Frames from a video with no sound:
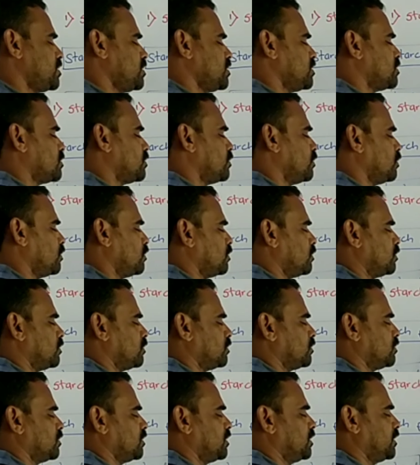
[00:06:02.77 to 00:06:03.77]
is
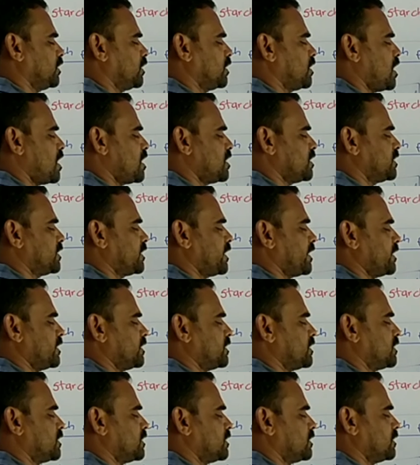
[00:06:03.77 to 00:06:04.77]
low in the guard
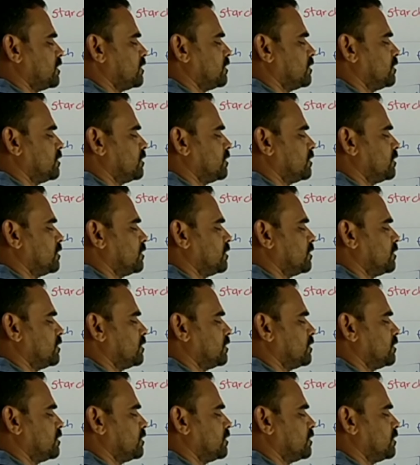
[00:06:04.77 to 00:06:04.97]
cells,